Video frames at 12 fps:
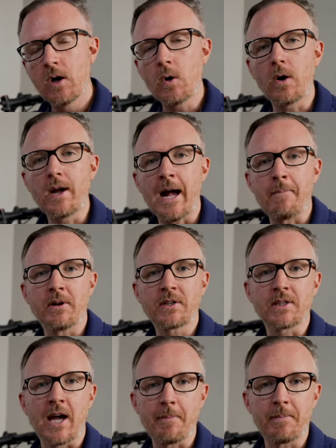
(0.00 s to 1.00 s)
or how much
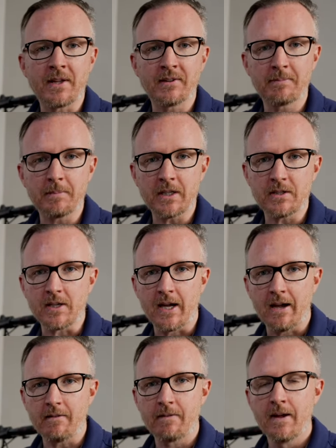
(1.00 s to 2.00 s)
top end speed you
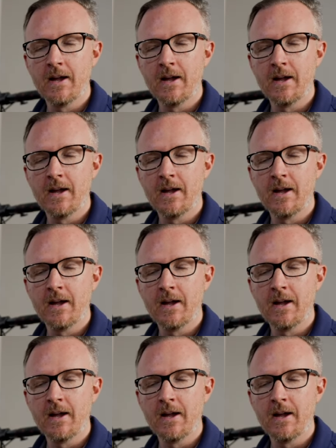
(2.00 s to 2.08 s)
have.